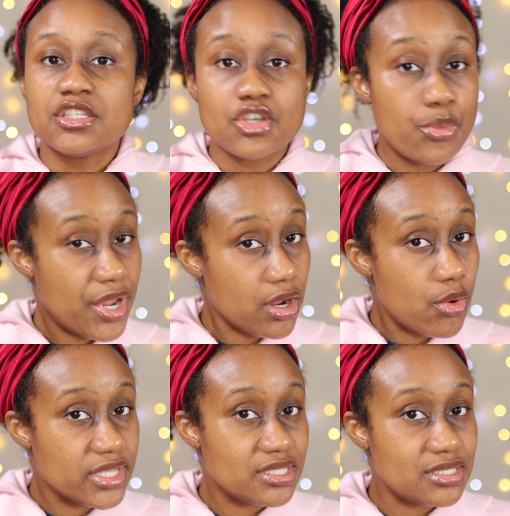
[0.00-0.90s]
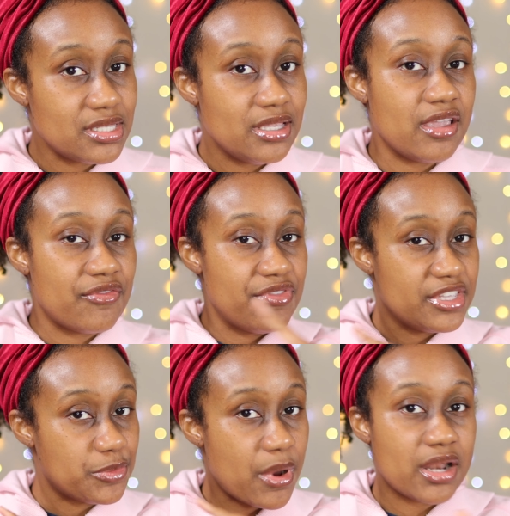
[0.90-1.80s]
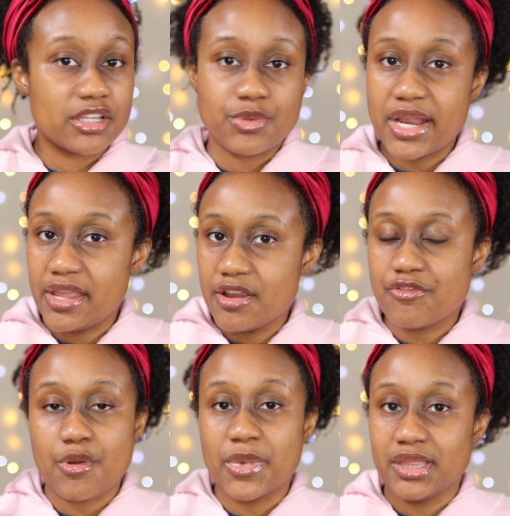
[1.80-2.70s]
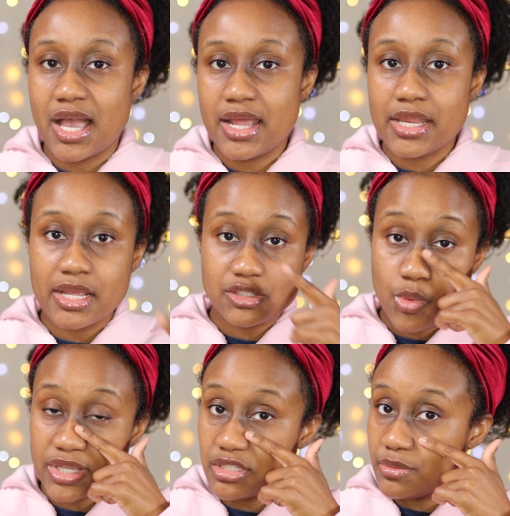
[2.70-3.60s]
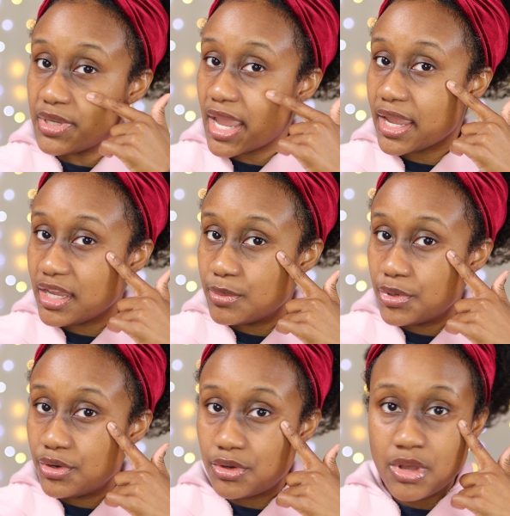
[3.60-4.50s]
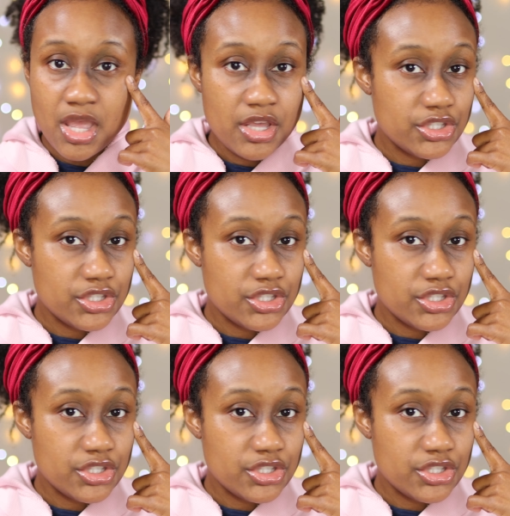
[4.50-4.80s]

So we are going to see if this product right here from Milani is going to be able